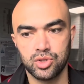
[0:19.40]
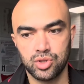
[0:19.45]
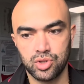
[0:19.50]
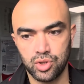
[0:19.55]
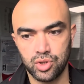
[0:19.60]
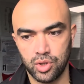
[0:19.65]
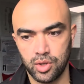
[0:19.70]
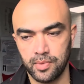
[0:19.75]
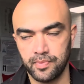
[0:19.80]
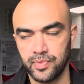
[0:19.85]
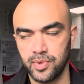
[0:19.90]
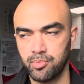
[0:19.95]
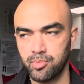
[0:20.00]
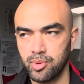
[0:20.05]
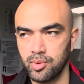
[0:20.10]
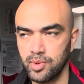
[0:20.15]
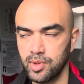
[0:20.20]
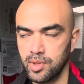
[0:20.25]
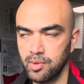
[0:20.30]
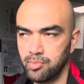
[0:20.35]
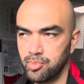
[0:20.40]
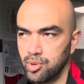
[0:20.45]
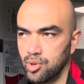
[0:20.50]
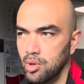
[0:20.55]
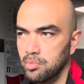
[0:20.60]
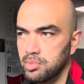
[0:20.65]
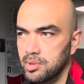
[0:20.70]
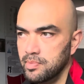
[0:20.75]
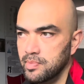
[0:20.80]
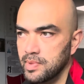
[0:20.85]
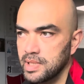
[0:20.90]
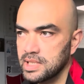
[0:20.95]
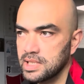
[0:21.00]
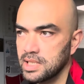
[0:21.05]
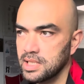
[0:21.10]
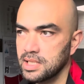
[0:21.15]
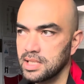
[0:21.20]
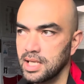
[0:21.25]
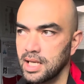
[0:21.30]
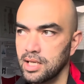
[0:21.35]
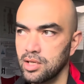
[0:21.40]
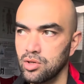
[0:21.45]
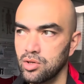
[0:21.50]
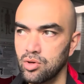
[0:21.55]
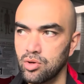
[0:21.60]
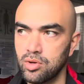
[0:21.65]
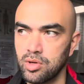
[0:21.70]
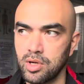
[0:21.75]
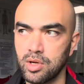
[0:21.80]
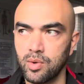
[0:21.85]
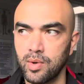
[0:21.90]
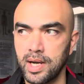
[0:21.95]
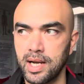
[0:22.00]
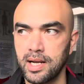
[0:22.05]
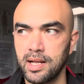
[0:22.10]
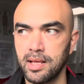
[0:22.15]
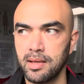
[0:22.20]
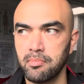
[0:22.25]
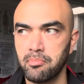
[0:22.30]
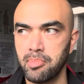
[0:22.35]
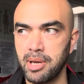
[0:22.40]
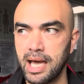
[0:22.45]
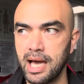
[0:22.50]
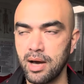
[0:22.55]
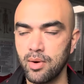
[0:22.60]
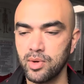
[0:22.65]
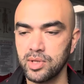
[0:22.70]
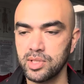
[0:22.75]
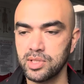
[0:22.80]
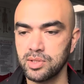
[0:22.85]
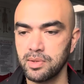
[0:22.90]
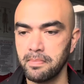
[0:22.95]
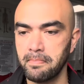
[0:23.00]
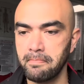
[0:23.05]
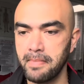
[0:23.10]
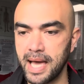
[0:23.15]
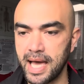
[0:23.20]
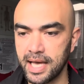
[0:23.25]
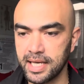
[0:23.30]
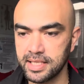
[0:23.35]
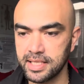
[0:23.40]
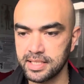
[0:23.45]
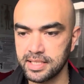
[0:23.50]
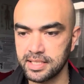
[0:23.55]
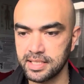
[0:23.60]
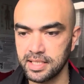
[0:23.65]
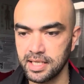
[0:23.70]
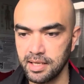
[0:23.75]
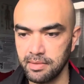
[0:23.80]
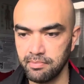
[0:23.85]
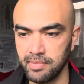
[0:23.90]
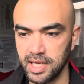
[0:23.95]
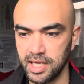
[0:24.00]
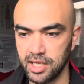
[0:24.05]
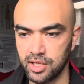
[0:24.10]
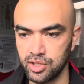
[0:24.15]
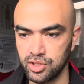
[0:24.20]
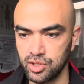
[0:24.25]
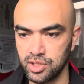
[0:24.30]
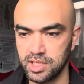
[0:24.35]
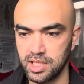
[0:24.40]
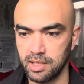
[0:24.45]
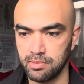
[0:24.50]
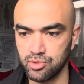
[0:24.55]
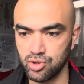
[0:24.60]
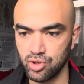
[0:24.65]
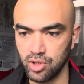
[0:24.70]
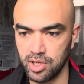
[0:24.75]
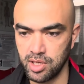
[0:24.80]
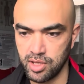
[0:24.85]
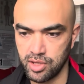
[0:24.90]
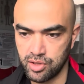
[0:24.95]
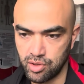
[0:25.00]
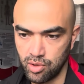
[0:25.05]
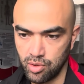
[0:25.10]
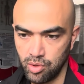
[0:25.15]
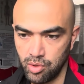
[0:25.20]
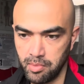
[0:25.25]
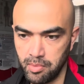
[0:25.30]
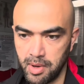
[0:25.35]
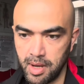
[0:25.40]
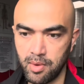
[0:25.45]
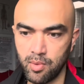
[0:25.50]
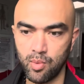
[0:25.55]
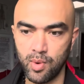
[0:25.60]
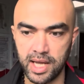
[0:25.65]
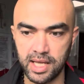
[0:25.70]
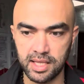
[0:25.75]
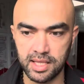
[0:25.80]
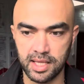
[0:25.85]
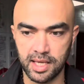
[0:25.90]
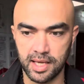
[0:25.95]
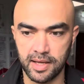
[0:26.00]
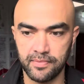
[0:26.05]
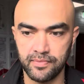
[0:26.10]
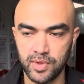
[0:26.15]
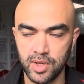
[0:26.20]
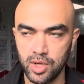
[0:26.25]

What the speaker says: Sure. The problem is that you're equating power to mass. I mean, because you said I'm trying to throw all my weight there.